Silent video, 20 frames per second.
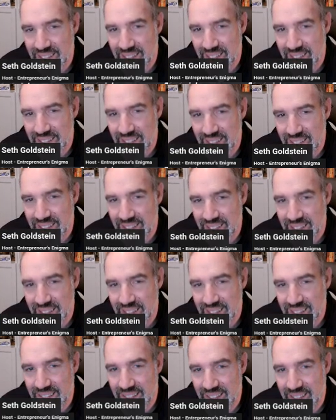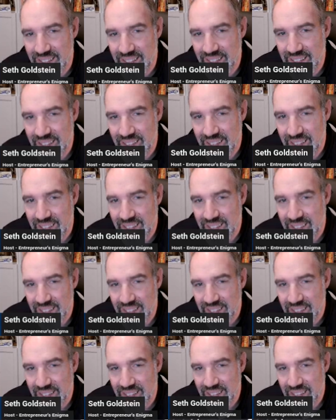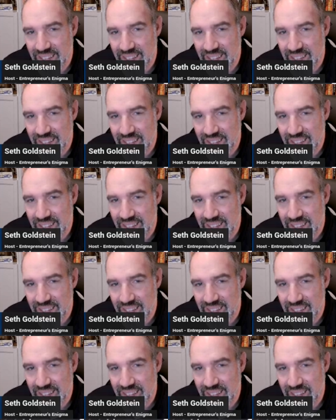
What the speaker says: [no speech]